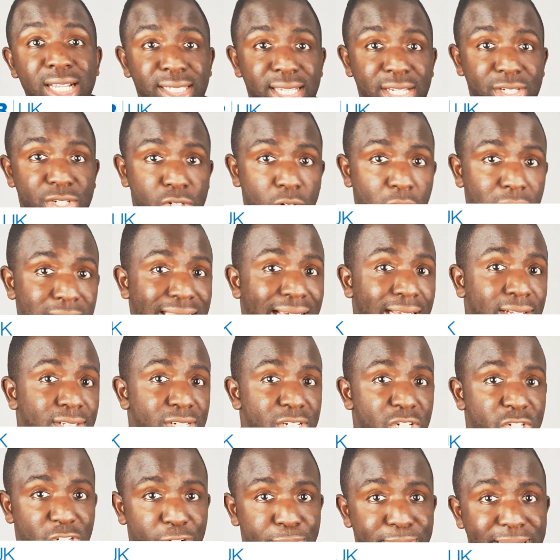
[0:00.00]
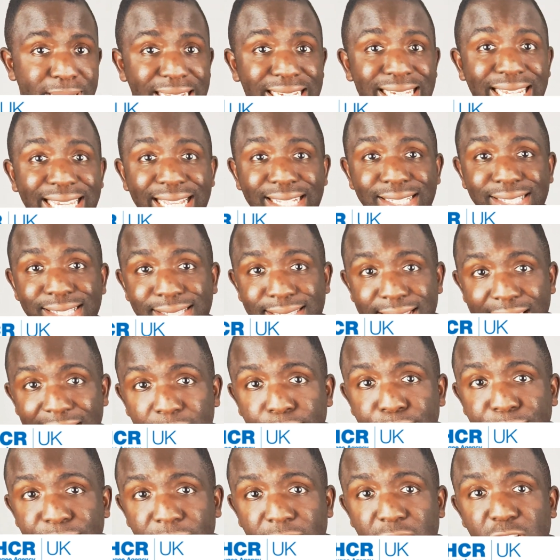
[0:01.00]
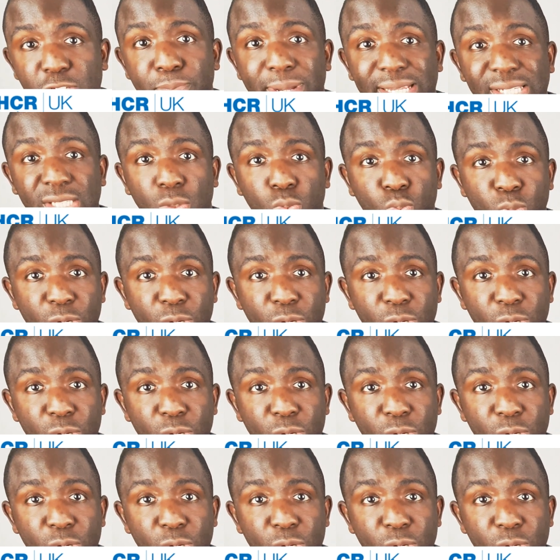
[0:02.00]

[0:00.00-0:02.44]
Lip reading: says you're not allowed to discriminate against asylum seekers based